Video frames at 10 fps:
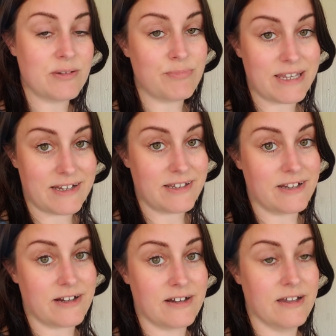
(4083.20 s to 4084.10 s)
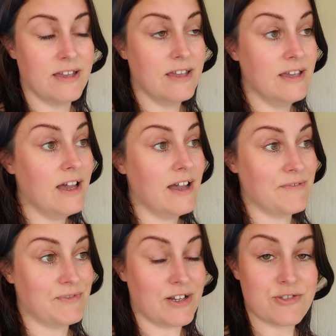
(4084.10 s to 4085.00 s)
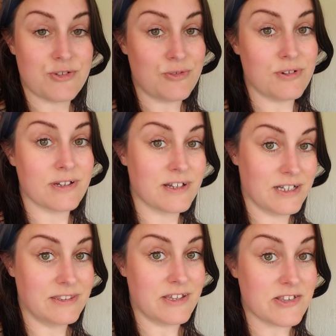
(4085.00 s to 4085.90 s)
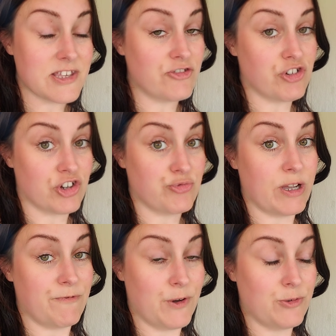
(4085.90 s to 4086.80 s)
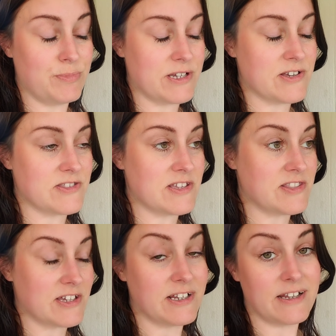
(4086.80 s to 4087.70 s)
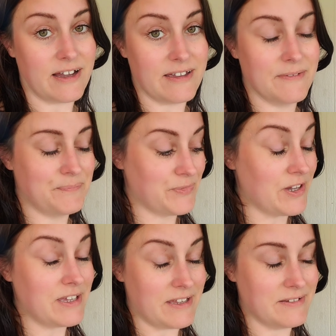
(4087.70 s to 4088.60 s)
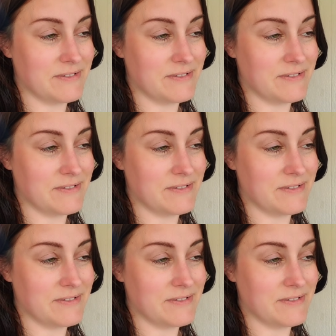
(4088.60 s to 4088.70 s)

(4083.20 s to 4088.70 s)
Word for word: and being here. I've got to cut this and charge my phone because it's gonna die again